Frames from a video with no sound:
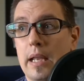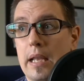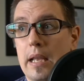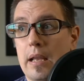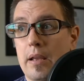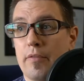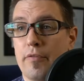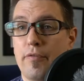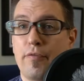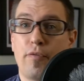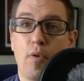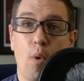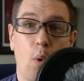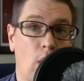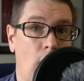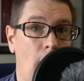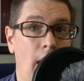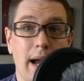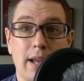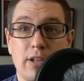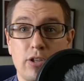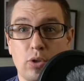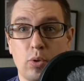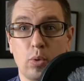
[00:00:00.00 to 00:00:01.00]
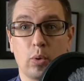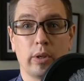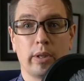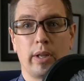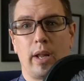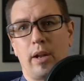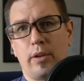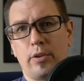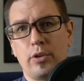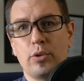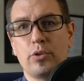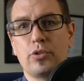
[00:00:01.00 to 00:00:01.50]
for high school,
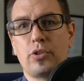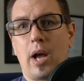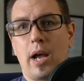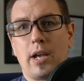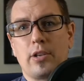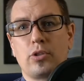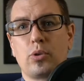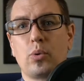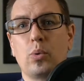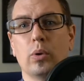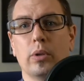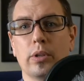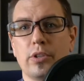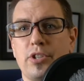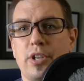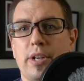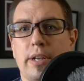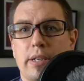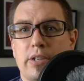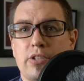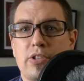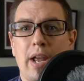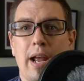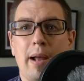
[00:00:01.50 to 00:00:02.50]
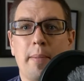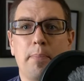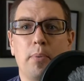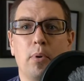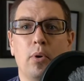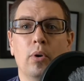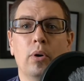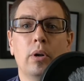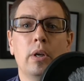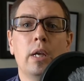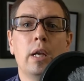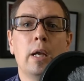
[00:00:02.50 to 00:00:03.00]
I'll use high school as an
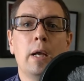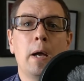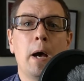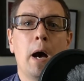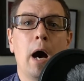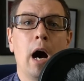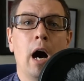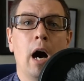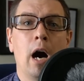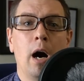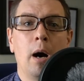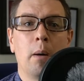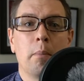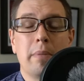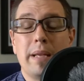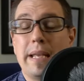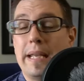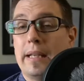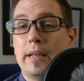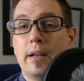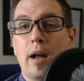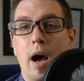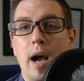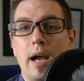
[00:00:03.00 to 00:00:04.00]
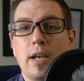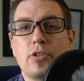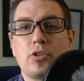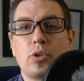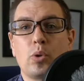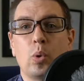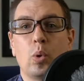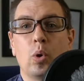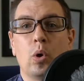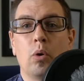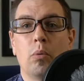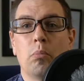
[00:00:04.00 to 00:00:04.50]
example. In high
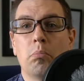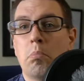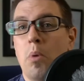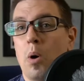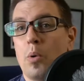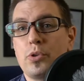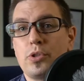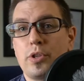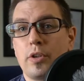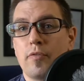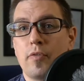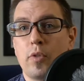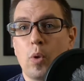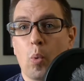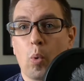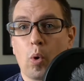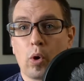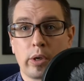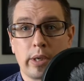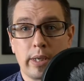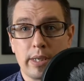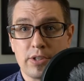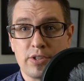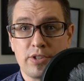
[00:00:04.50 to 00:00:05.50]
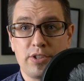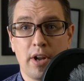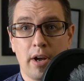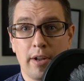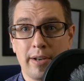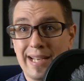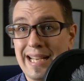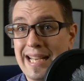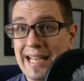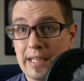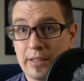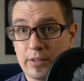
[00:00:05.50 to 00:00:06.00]
school, most of the work is done
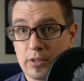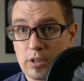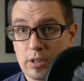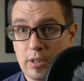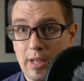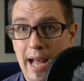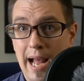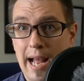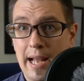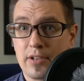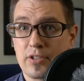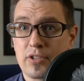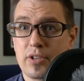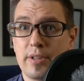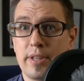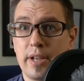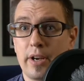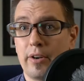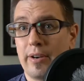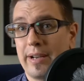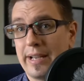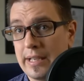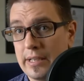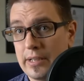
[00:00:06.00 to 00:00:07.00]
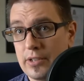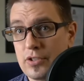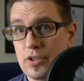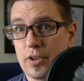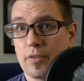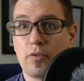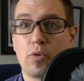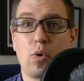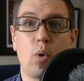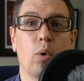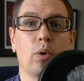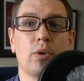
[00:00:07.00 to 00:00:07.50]
in class. There is, of
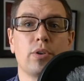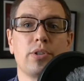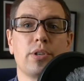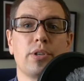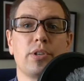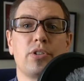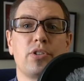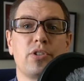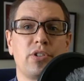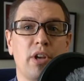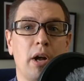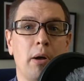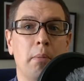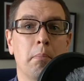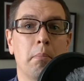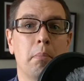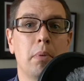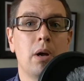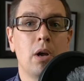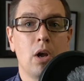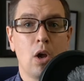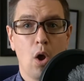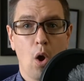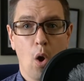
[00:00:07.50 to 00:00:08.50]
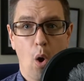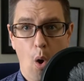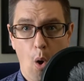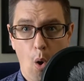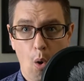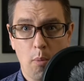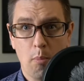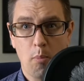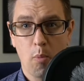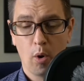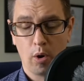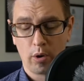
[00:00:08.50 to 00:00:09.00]
course, some
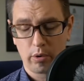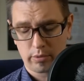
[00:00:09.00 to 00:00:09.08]
homework,